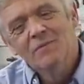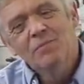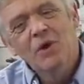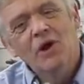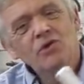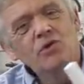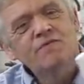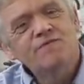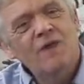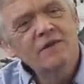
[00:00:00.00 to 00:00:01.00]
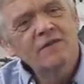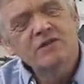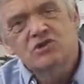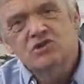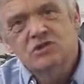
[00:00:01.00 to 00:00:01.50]
But you find
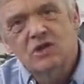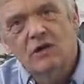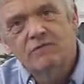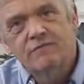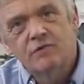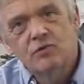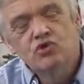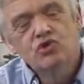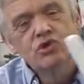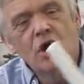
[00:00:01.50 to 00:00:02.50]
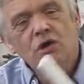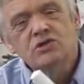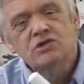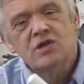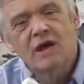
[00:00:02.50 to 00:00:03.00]
this stuff
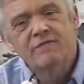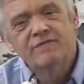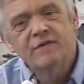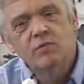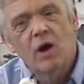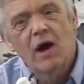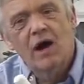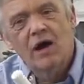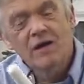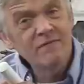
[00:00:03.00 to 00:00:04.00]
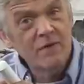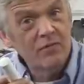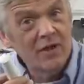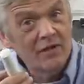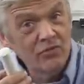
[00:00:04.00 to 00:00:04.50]
just everywhere and
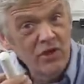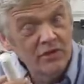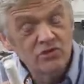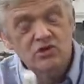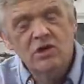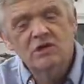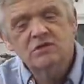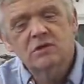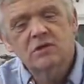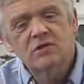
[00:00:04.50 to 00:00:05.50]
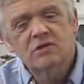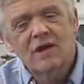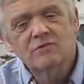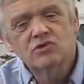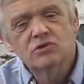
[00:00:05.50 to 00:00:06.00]
even like this it's got a
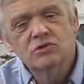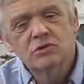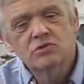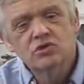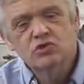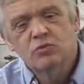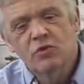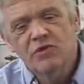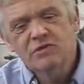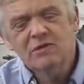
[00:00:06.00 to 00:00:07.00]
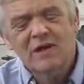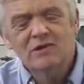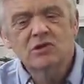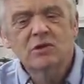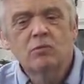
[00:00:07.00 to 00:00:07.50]
thousand uses but this is
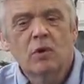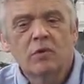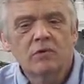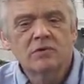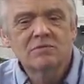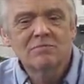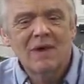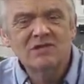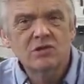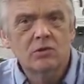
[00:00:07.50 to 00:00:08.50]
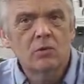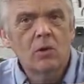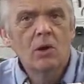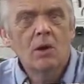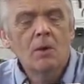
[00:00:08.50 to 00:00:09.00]
actually one of those
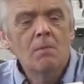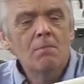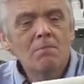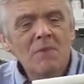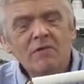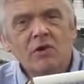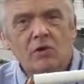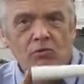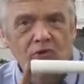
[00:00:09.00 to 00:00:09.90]
magical miracle